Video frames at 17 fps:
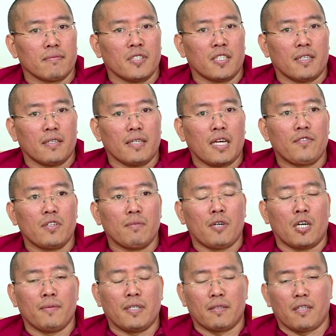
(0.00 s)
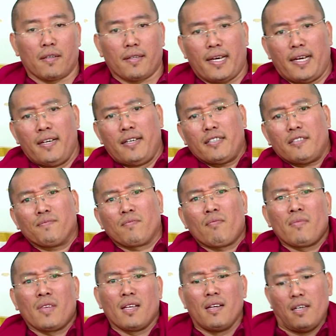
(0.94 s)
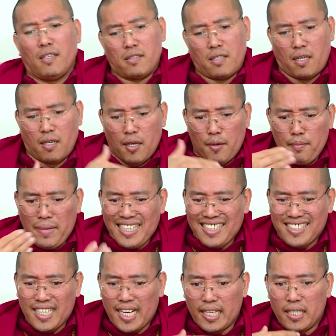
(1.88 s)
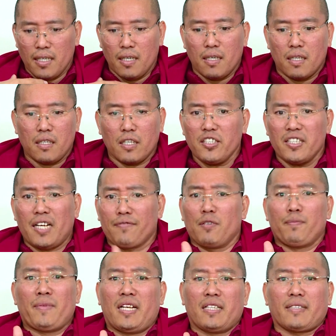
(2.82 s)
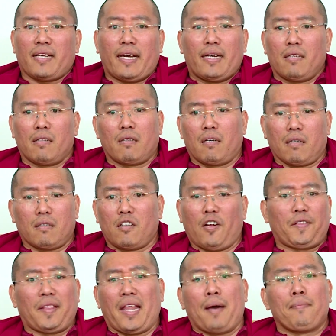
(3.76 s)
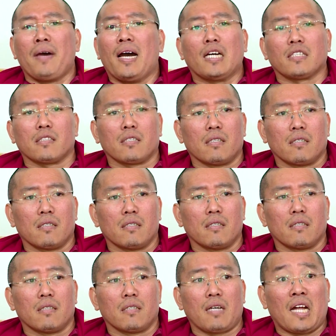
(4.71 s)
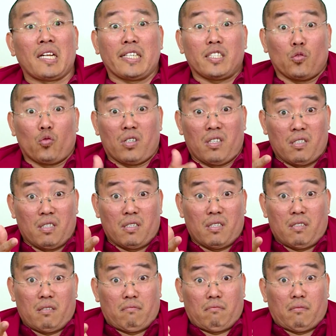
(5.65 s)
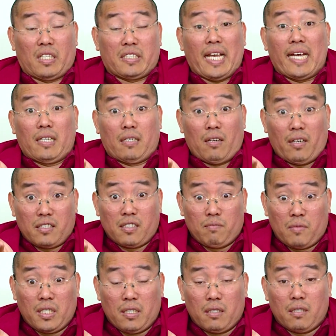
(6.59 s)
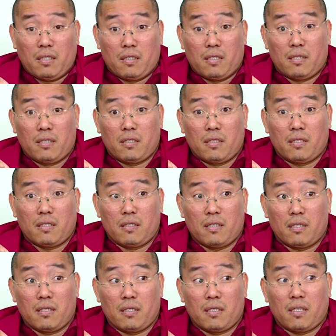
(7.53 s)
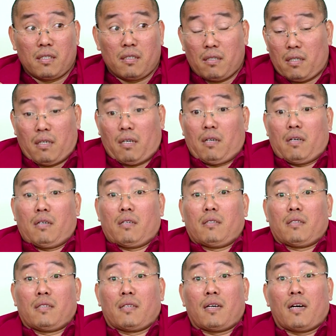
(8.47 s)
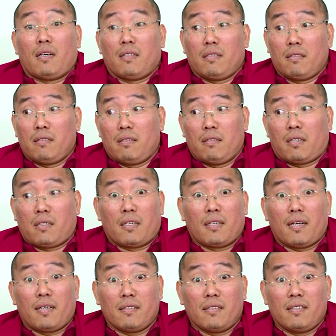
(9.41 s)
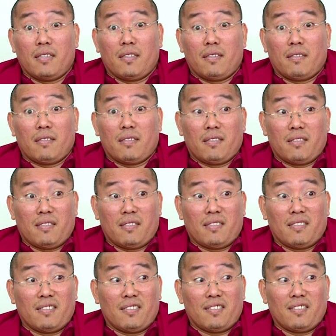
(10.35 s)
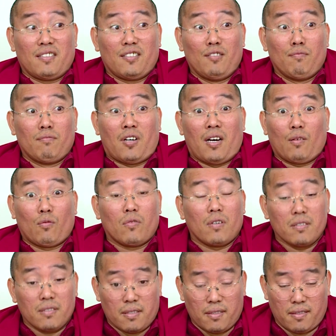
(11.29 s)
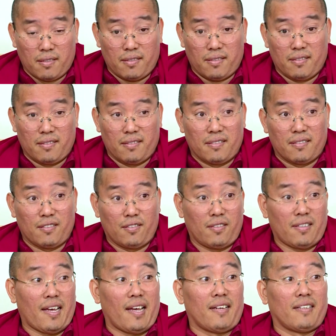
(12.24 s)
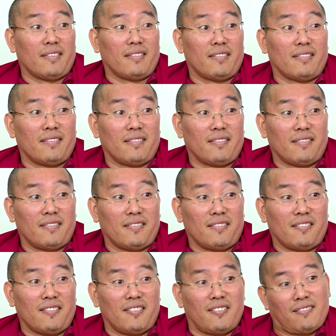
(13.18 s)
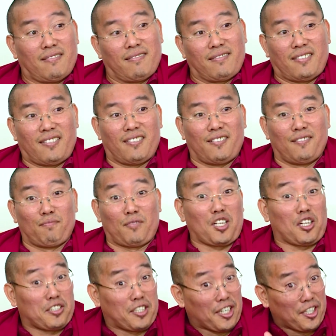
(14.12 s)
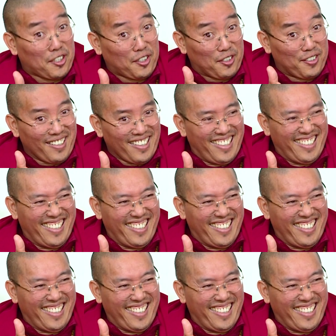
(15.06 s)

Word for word: You know, every moment like that. Like, meditate. Like, you don't have to meditate like, like that much unless you want to attain enlightenment. You know, I, I don't know. You, you might want to do that. You know, but I dare you.